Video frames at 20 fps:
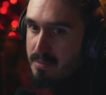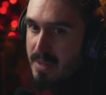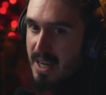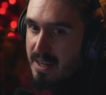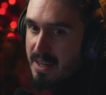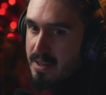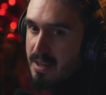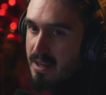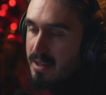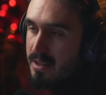
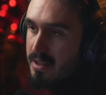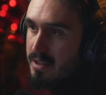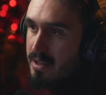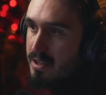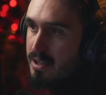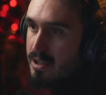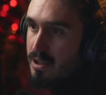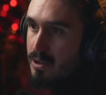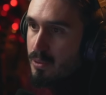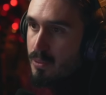minor
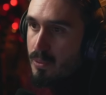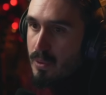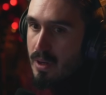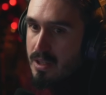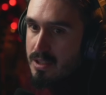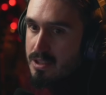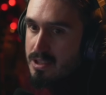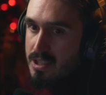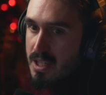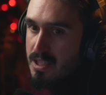EQ
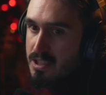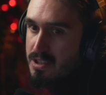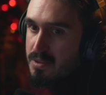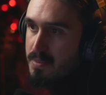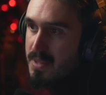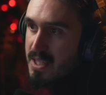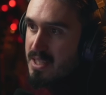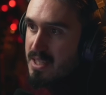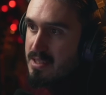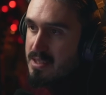
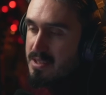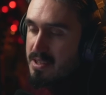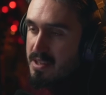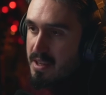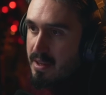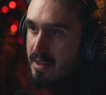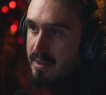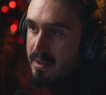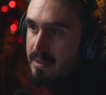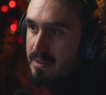adjustments
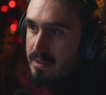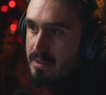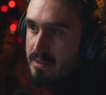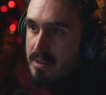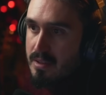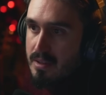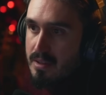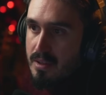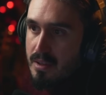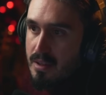here.
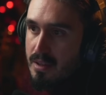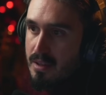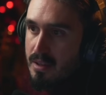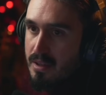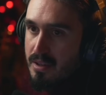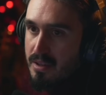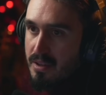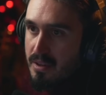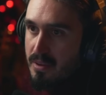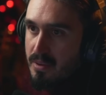
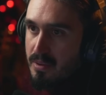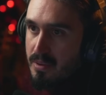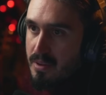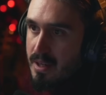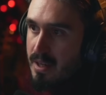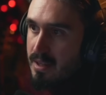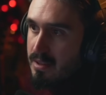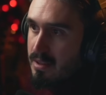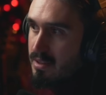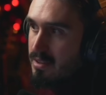You know,
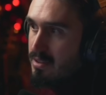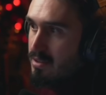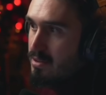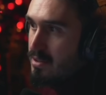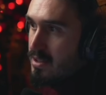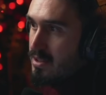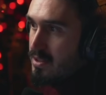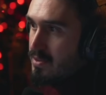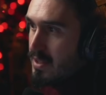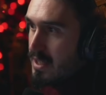nothing too
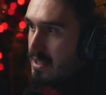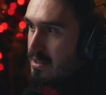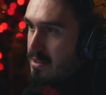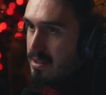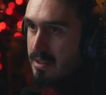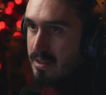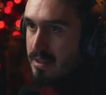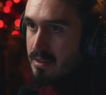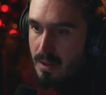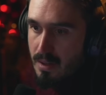
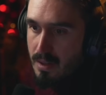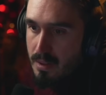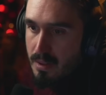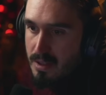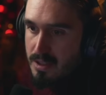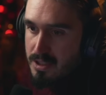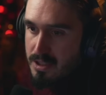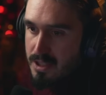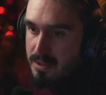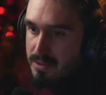crazy.
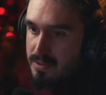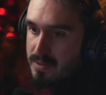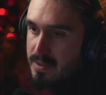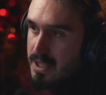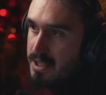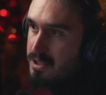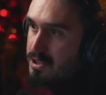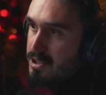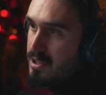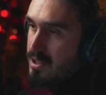
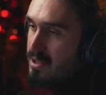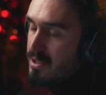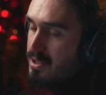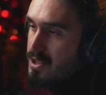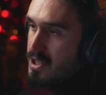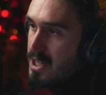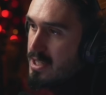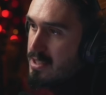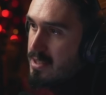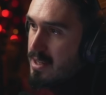Saturation,
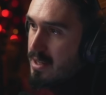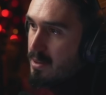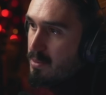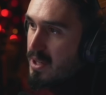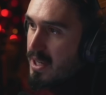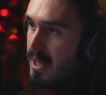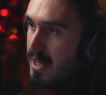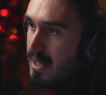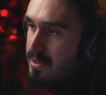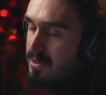just like we
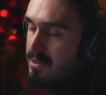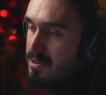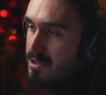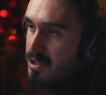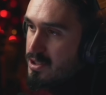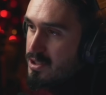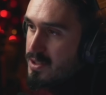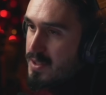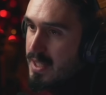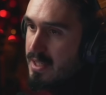had on
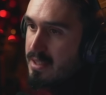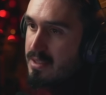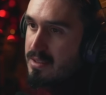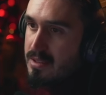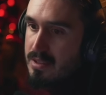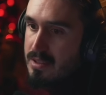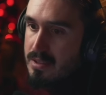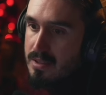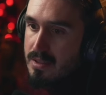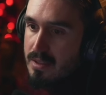
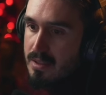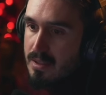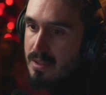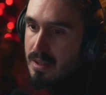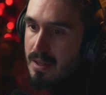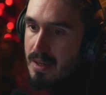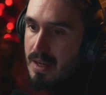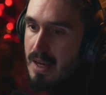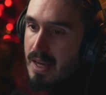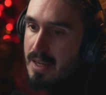strings,
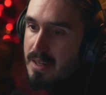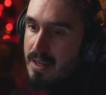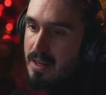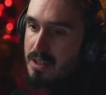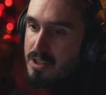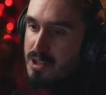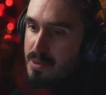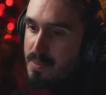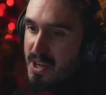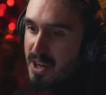and a
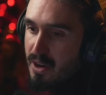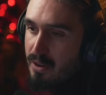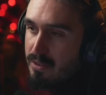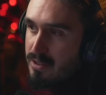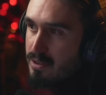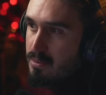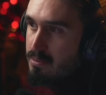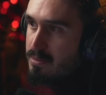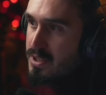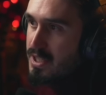little bit of
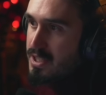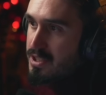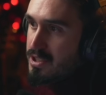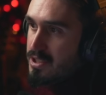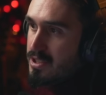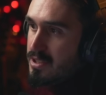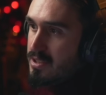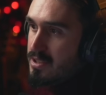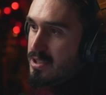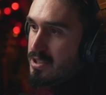
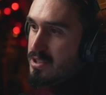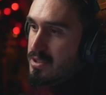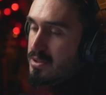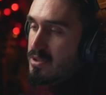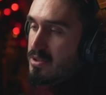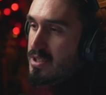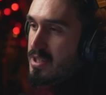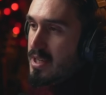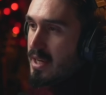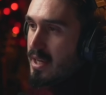compression just to
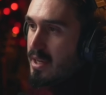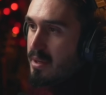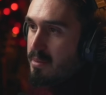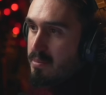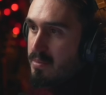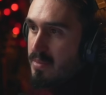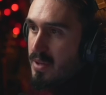tame